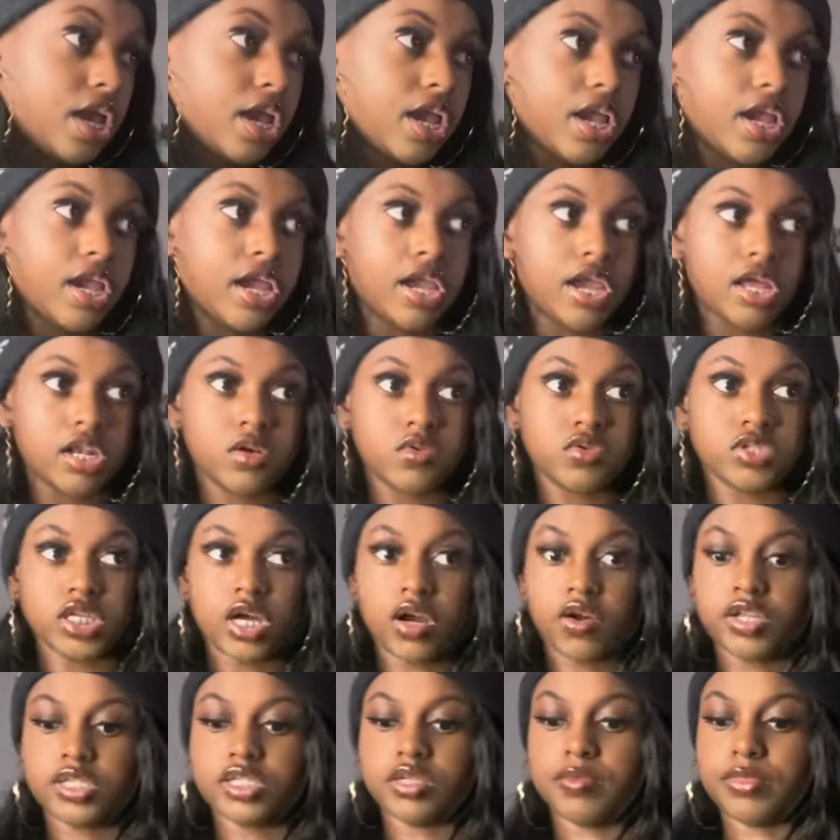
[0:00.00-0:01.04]
and it was
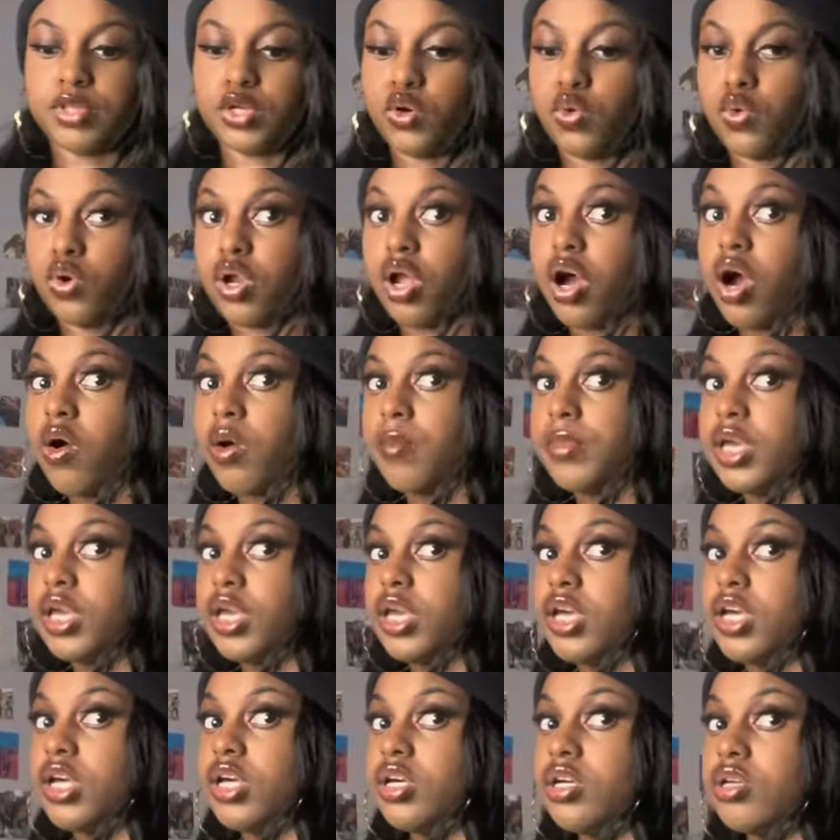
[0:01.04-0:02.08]
already something going on with me
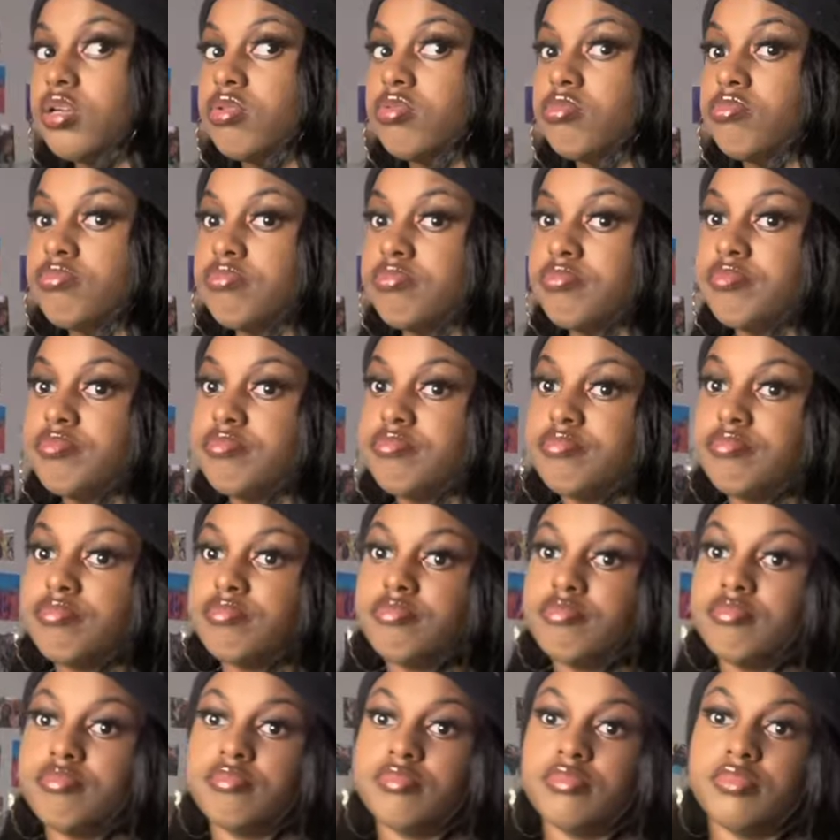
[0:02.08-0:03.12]
and him,
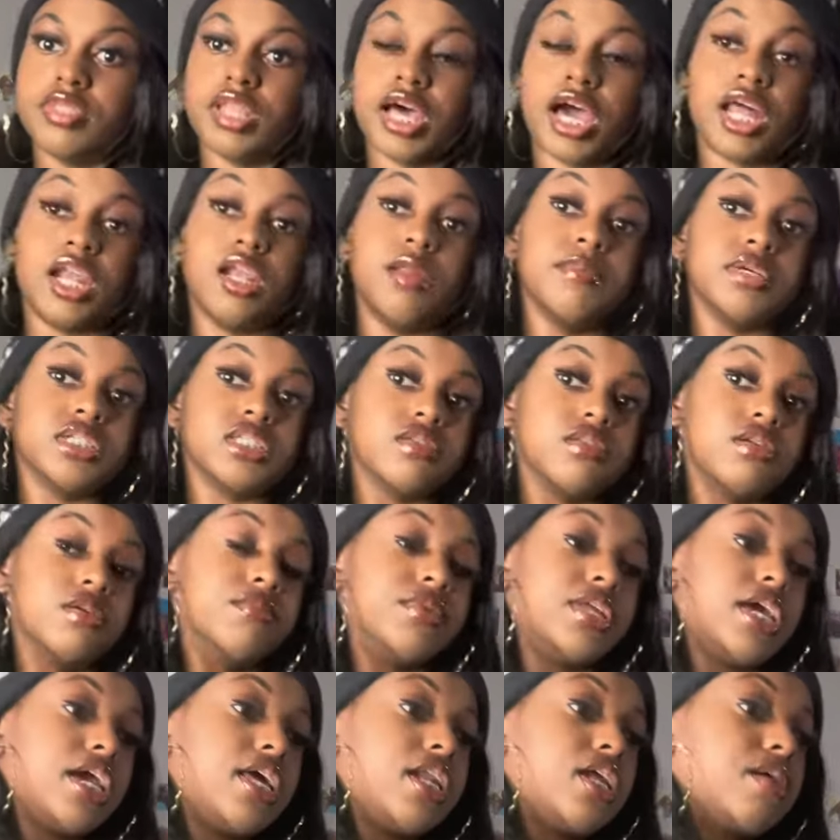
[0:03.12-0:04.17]
not in the midst of them
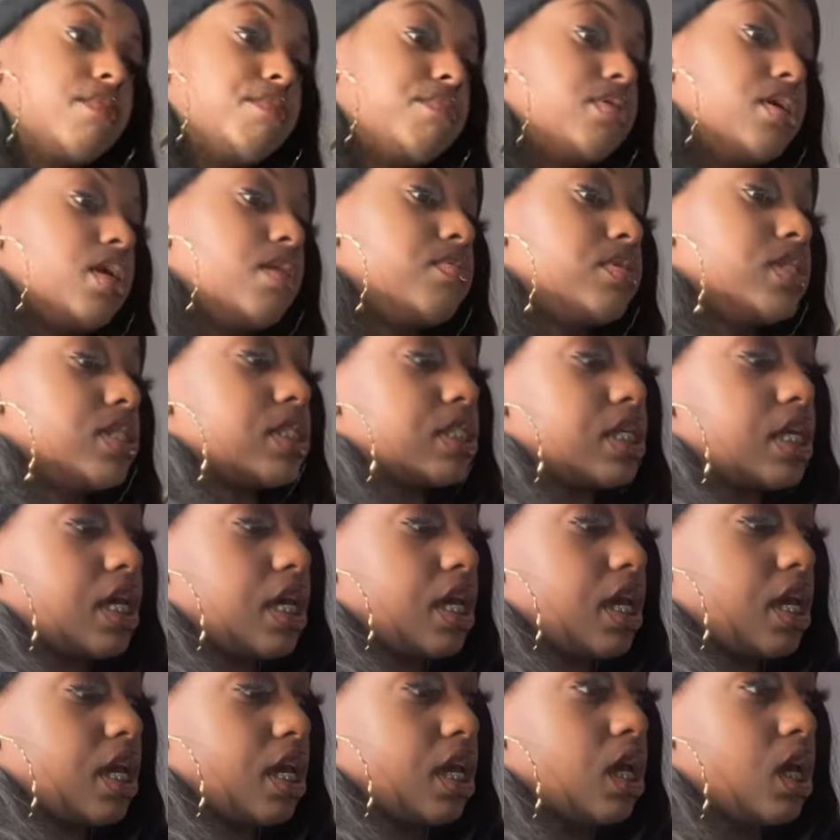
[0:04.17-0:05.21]
dating, but I'm just
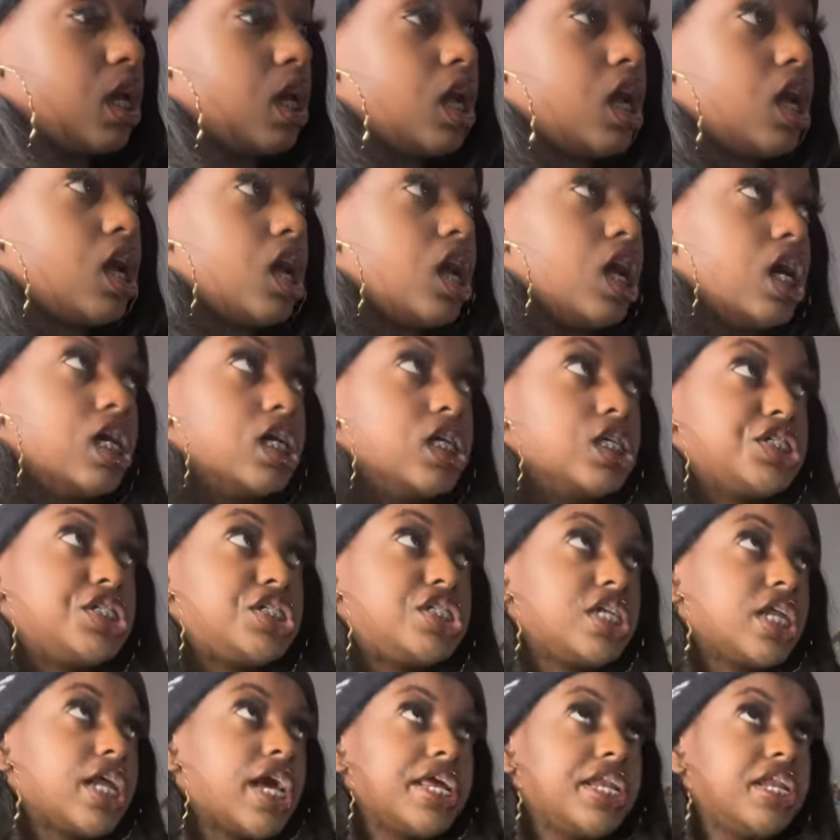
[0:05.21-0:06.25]
saying,
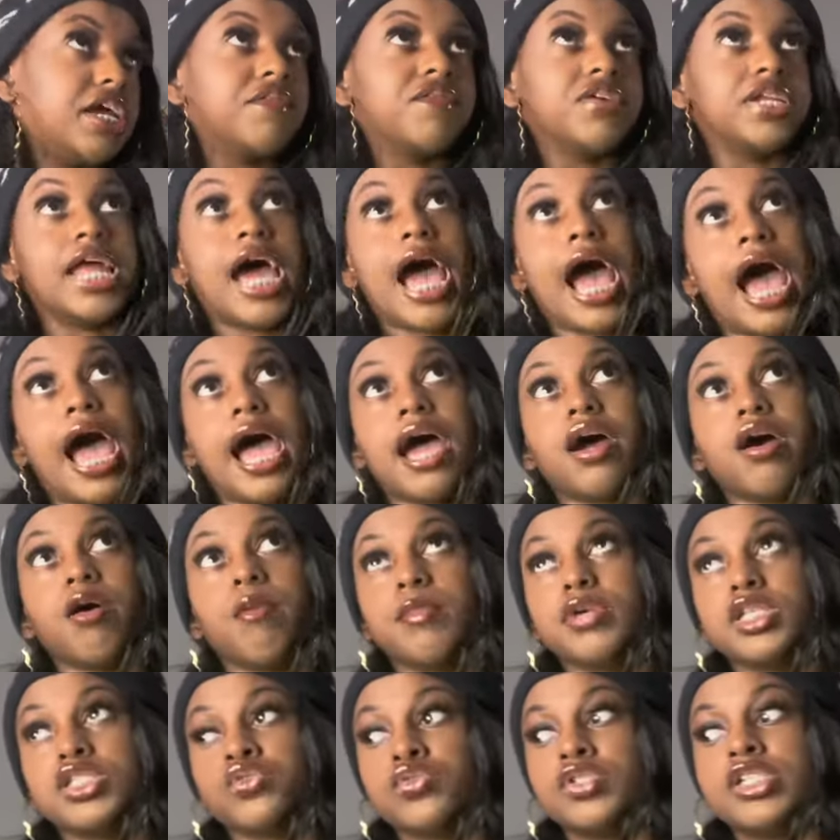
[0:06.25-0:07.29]
never die
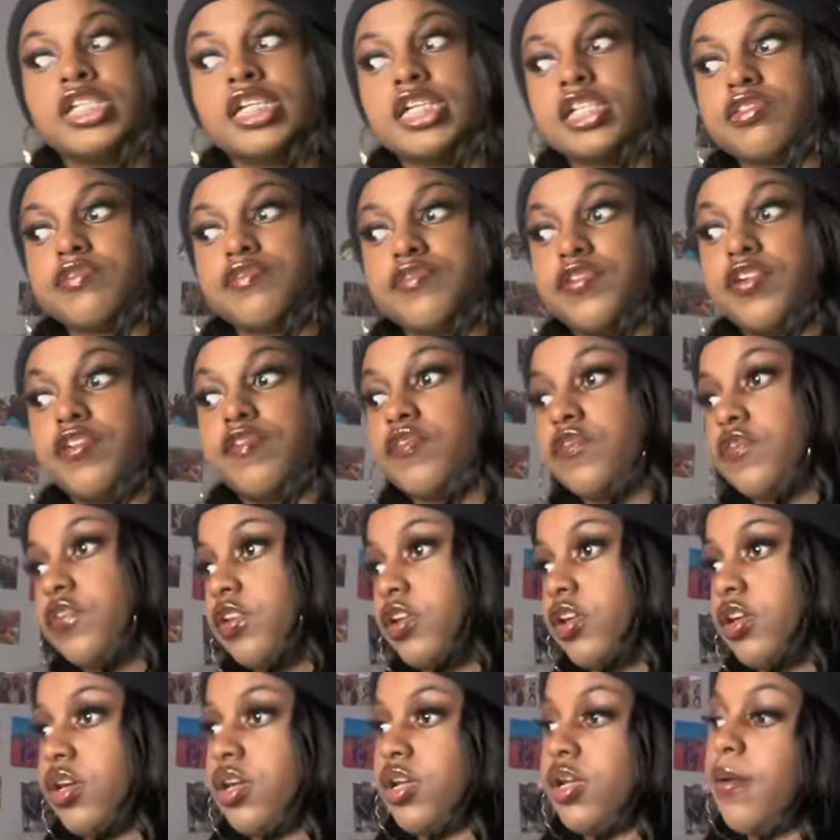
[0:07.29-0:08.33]
between us for
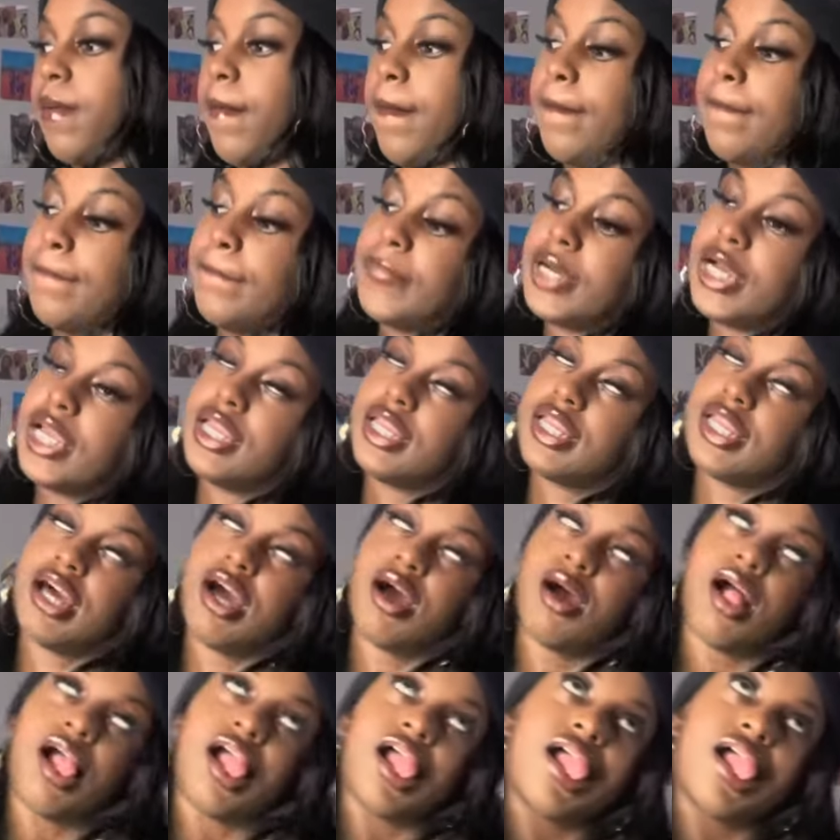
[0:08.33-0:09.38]
real. But you know,